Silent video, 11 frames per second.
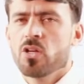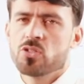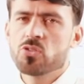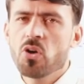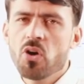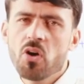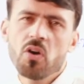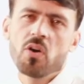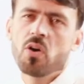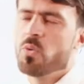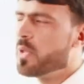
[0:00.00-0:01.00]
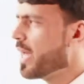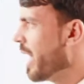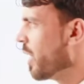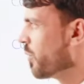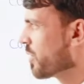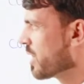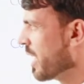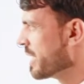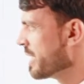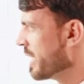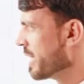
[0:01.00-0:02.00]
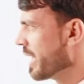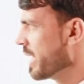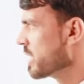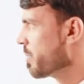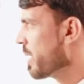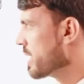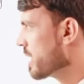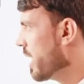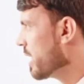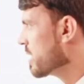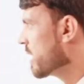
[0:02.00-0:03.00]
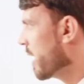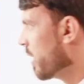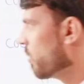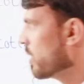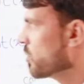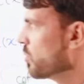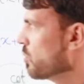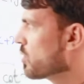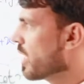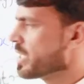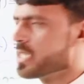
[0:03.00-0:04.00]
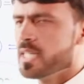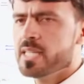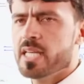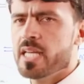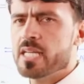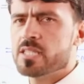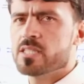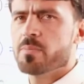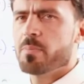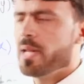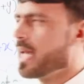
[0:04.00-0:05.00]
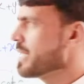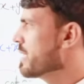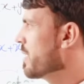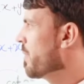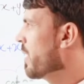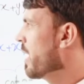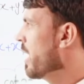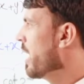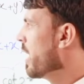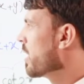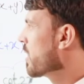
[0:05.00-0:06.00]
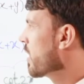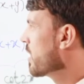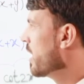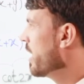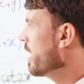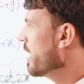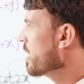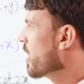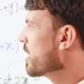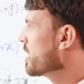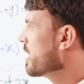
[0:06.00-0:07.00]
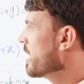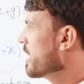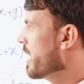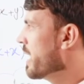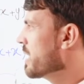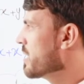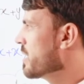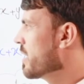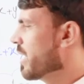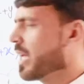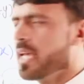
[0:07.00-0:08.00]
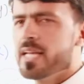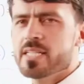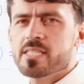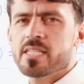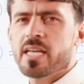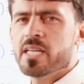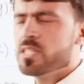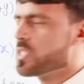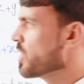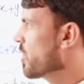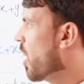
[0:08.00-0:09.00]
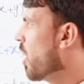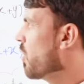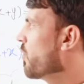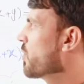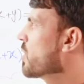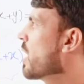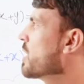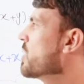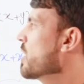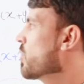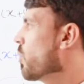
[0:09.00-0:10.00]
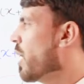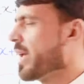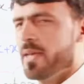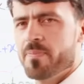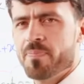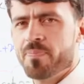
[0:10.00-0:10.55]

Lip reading: So we have tangent x plus x equal to tangent x plus, here tangent x is instead of tangent y.